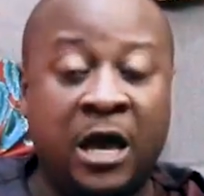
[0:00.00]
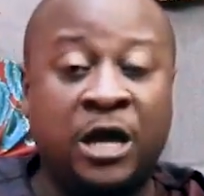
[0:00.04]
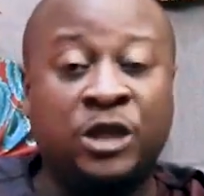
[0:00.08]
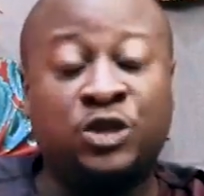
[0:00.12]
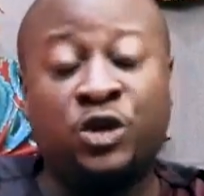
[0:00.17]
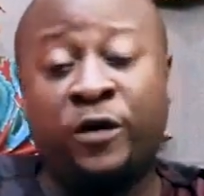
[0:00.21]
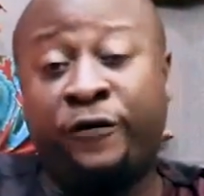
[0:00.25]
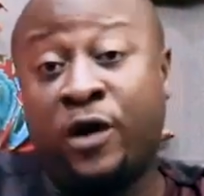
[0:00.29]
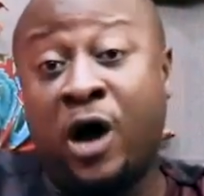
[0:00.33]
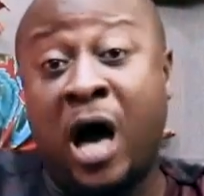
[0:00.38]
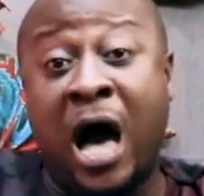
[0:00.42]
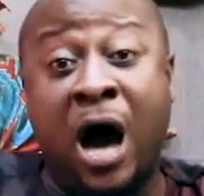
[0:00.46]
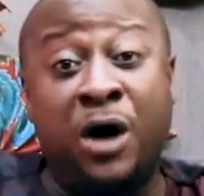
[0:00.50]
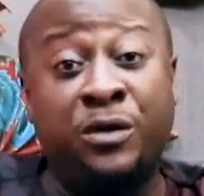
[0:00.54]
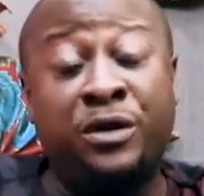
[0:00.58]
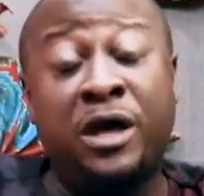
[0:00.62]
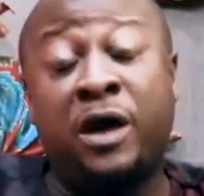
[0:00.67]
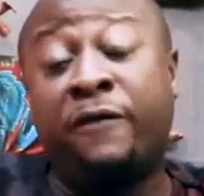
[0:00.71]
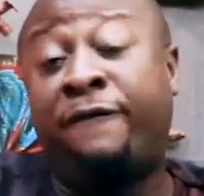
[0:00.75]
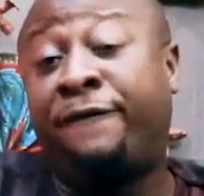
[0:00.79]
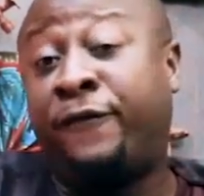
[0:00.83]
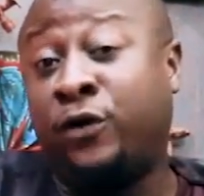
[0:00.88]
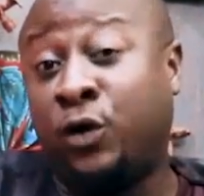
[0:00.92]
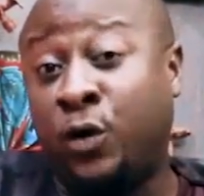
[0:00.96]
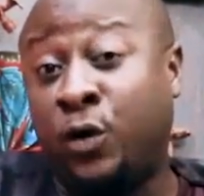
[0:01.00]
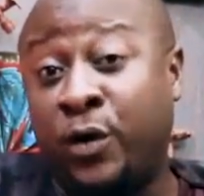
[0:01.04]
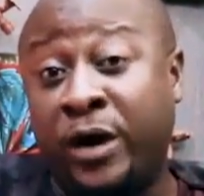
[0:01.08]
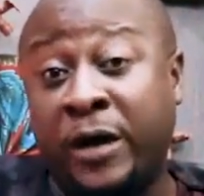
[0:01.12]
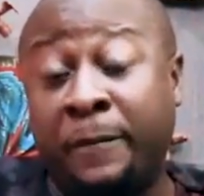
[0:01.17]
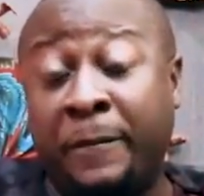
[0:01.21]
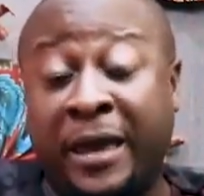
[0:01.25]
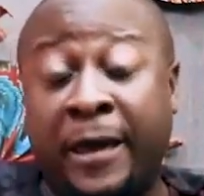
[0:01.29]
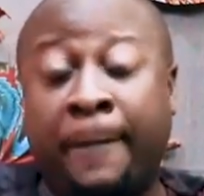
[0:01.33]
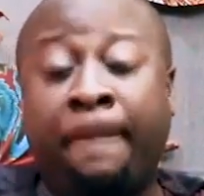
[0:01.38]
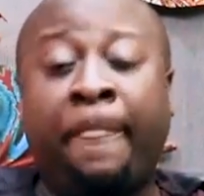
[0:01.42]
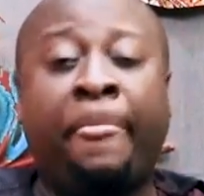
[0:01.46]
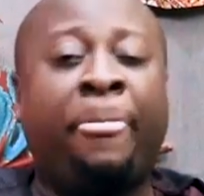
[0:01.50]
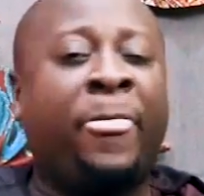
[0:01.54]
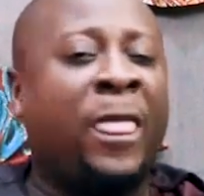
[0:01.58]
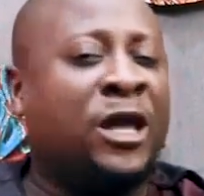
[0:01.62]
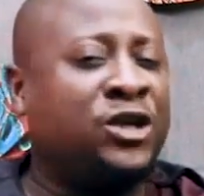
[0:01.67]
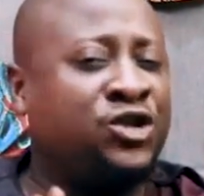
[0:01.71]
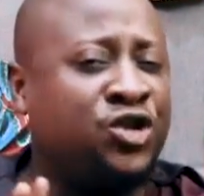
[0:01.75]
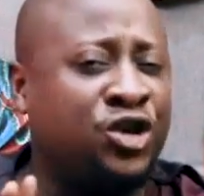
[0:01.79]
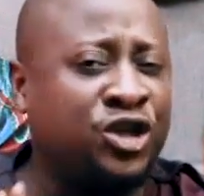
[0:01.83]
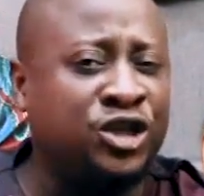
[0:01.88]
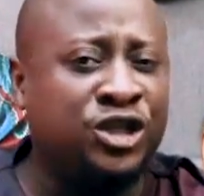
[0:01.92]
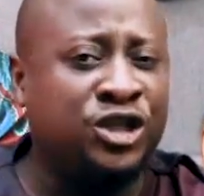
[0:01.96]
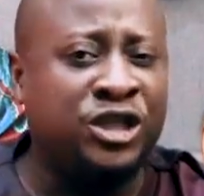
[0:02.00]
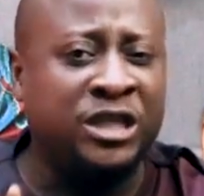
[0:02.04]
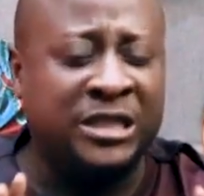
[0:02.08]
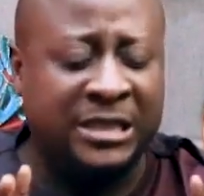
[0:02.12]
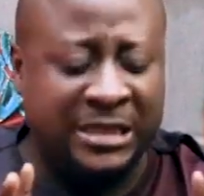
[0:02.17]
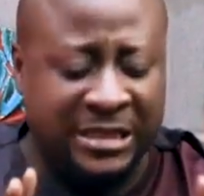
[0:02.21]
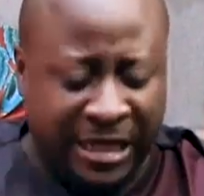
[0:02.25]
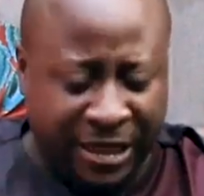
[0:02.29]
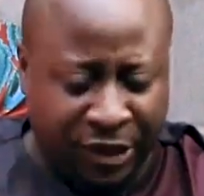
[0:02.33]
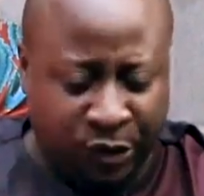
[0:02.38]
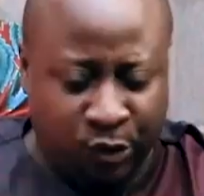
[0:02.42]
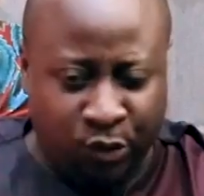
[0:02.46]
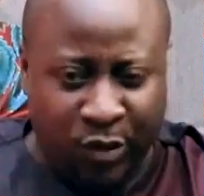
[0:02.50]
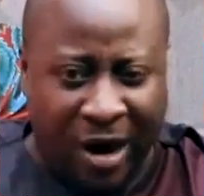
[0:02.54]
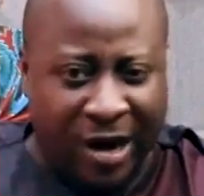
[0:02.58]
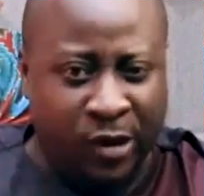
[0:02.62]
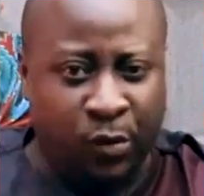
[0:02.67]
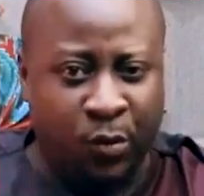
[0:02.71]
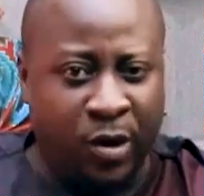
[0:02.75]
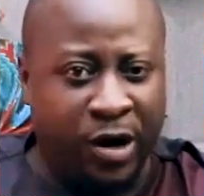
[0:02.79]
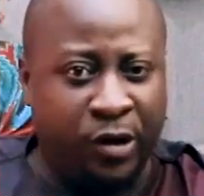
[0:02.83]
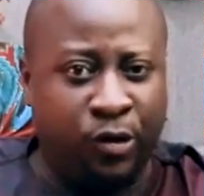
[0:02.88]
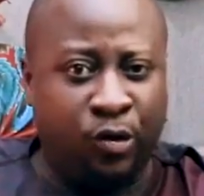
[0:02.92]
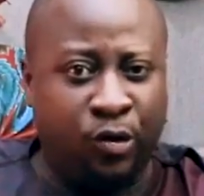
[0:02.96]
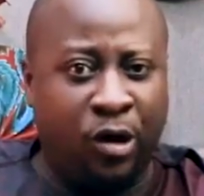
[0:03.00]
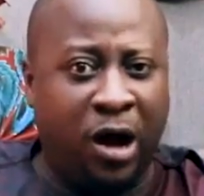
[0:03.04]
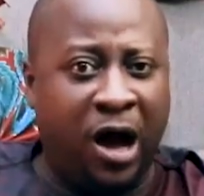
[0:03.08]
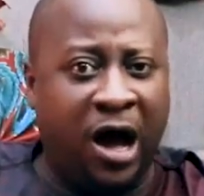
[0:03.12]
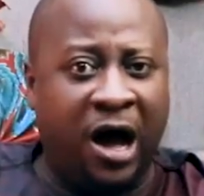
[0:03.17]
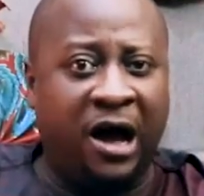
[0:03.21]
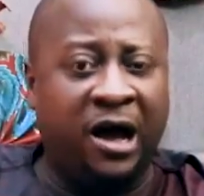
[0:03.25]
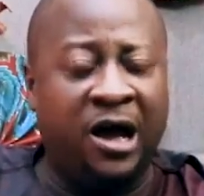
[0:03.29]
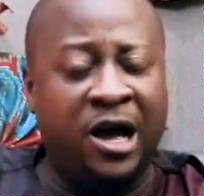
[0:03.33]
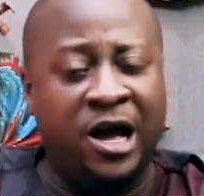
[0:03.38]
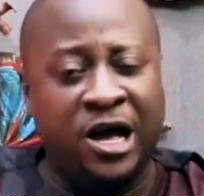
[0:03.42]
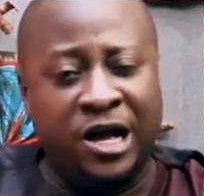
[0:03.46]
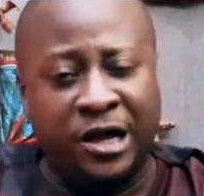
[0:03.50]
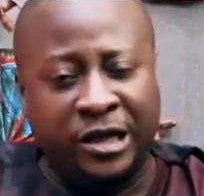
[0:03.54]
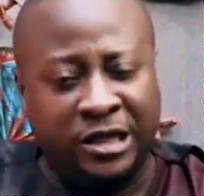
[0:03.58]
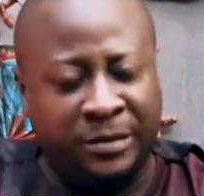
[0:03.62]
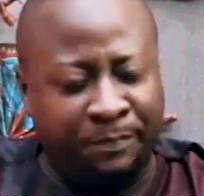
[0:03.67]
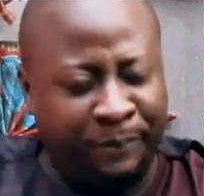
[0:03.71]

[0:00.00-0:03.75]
So if you're out there following me, just sit right where you are.